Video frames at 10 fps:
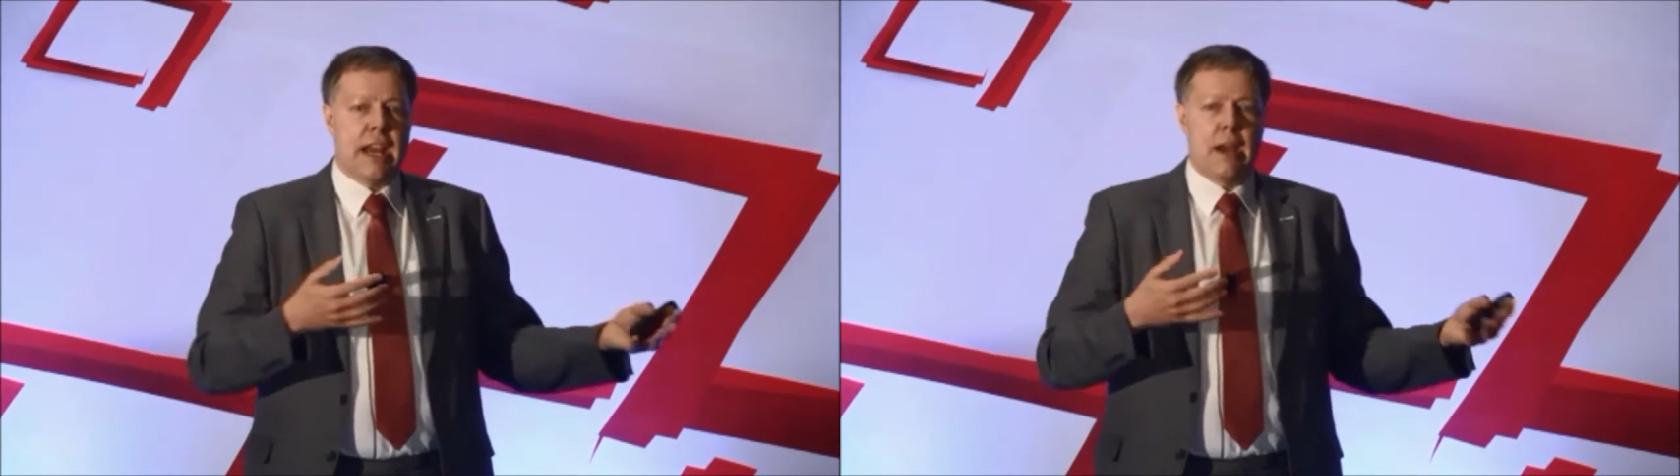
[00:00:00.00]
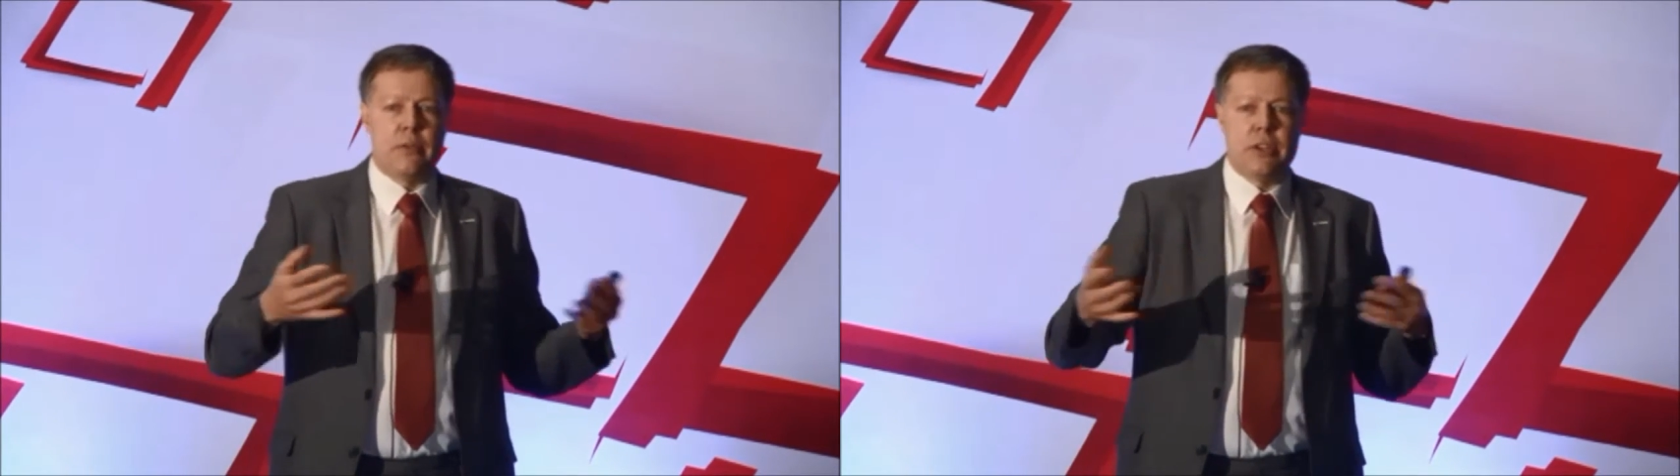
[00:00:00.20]

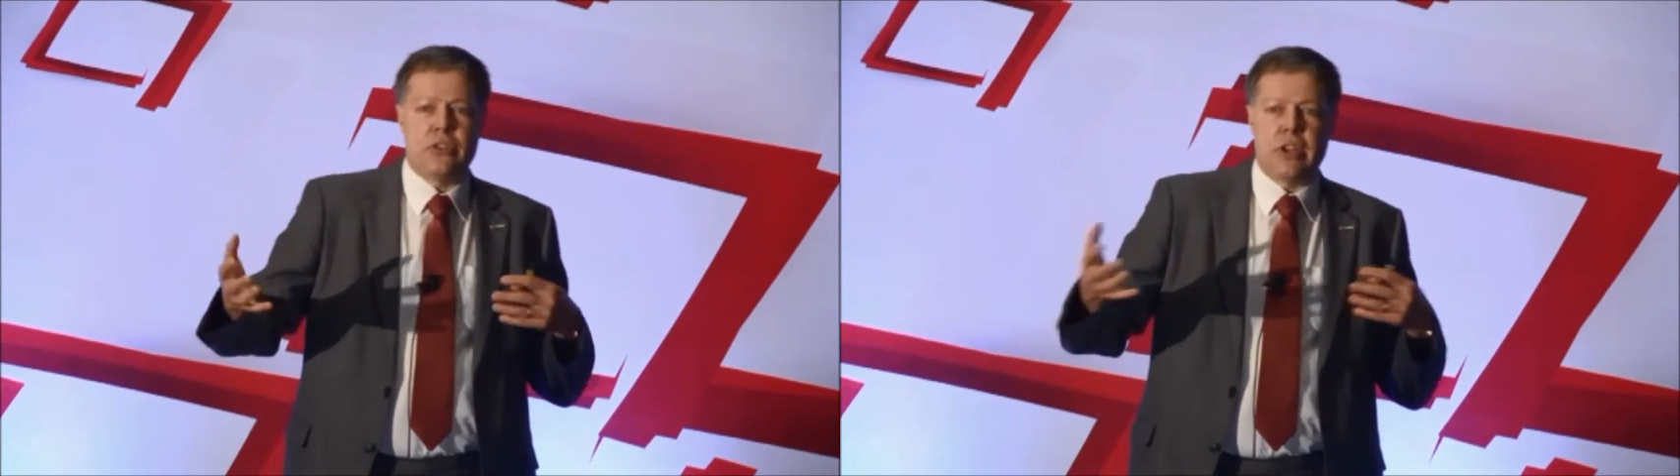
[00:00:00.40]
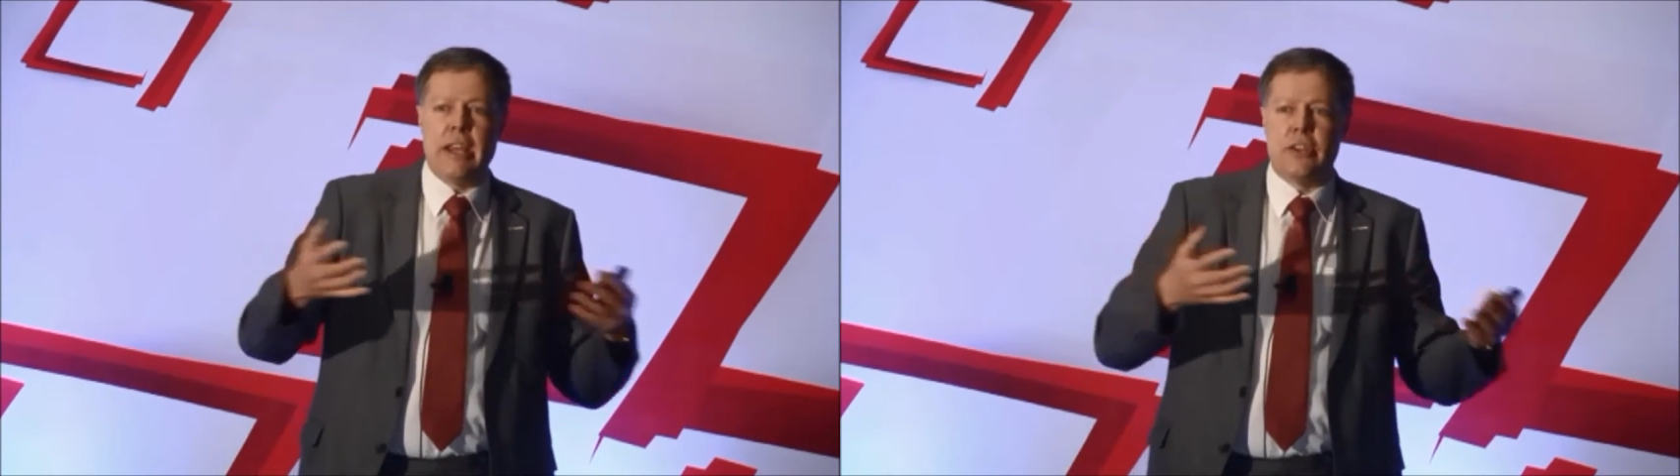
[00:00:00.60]
how this
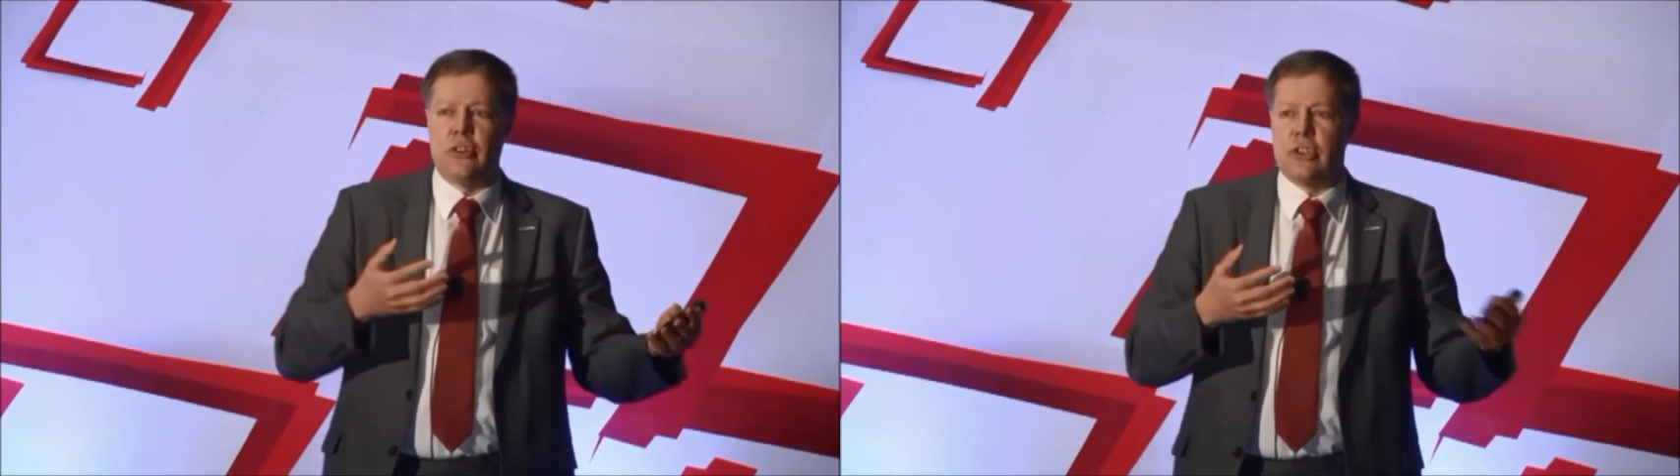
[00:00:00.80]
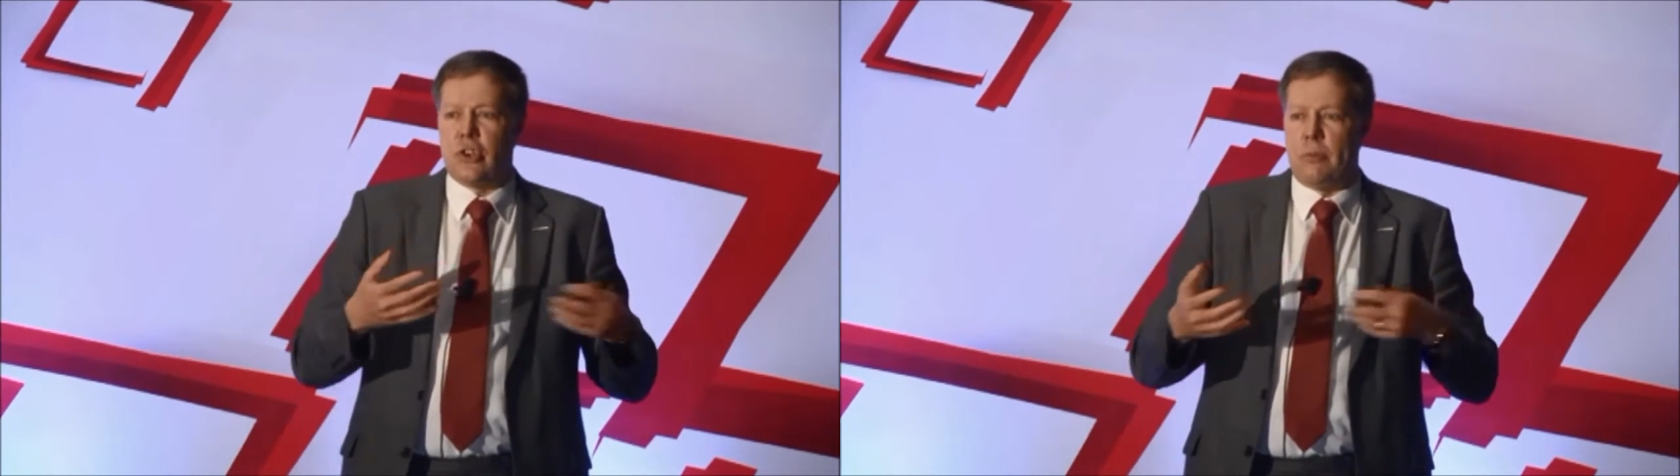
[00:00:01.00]
data
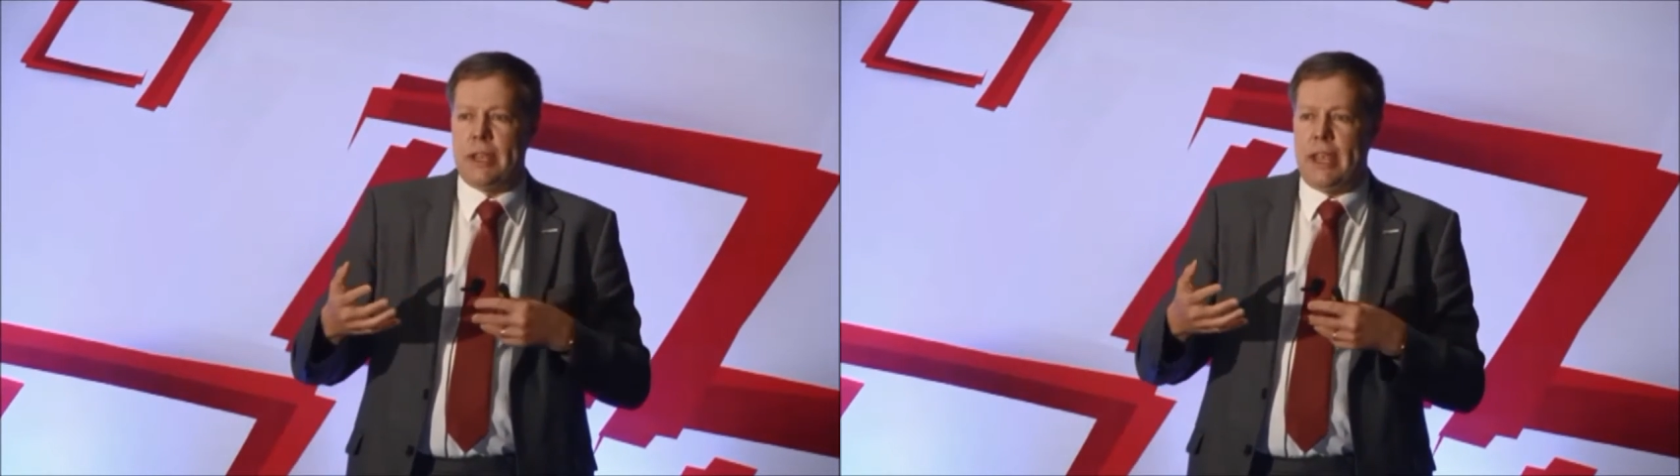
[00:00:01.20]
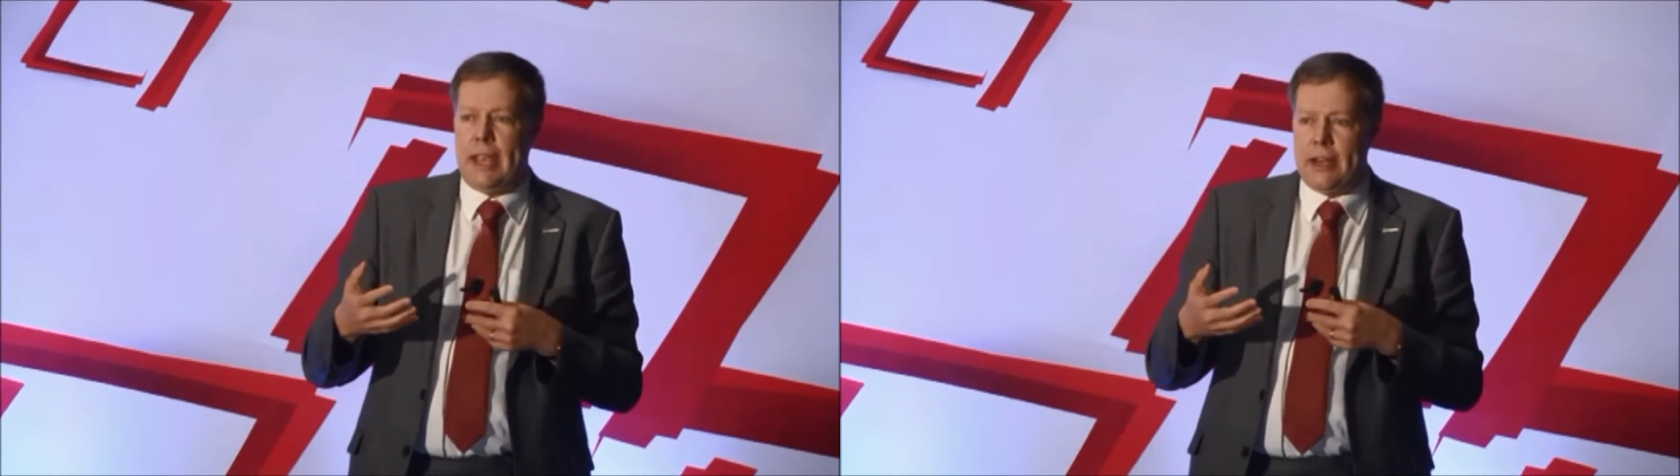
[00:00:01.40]
is
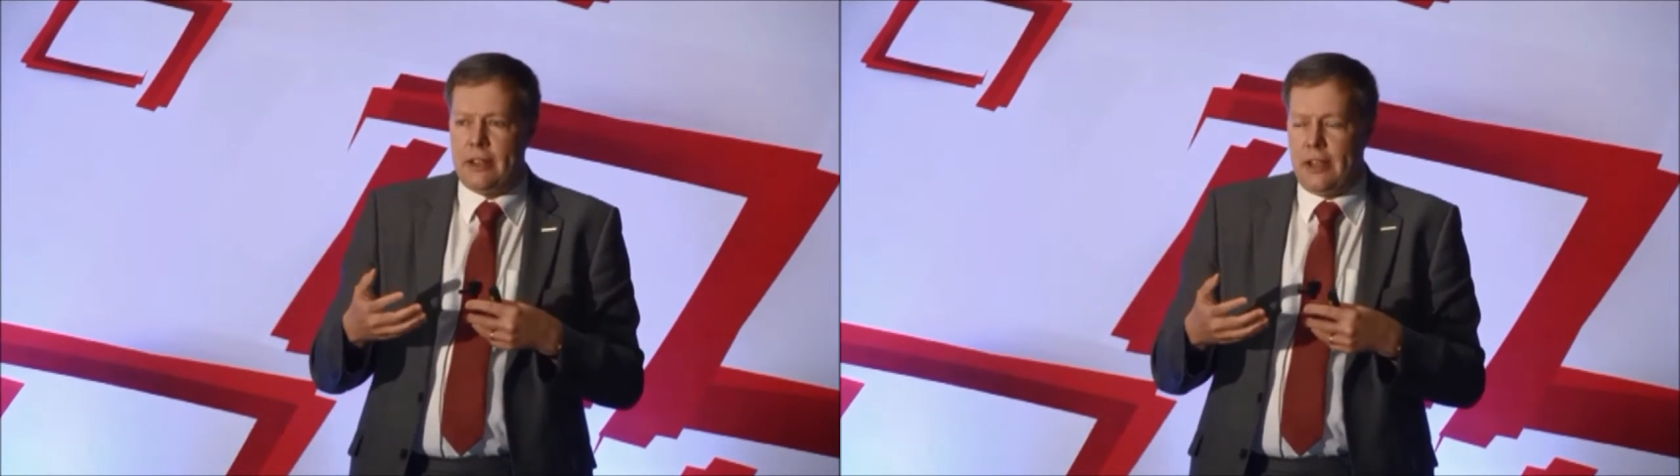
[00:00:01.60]
coming in